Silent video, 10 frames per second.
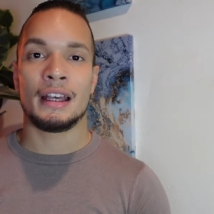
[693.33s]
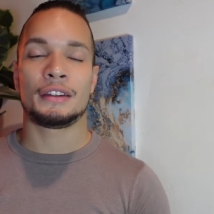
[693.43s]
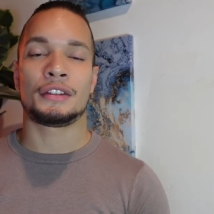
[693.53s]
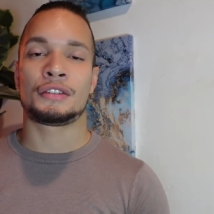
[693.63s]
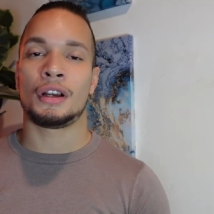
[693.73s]

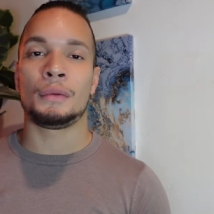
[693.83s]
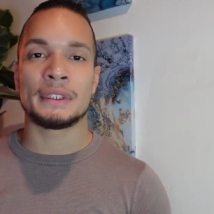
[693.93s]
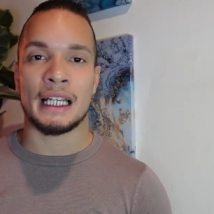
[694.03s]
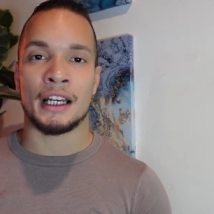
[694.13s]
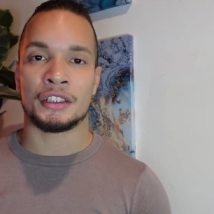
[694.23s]
The show
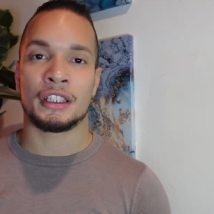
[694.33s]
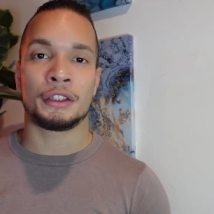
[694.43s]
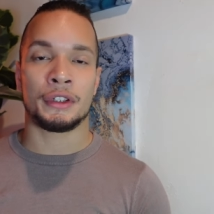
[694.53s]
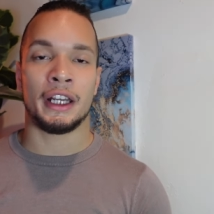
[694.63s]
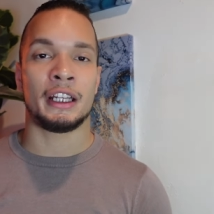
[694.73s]
was actually
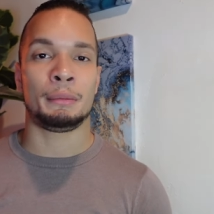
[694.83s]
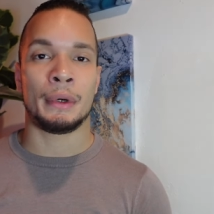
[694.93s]
created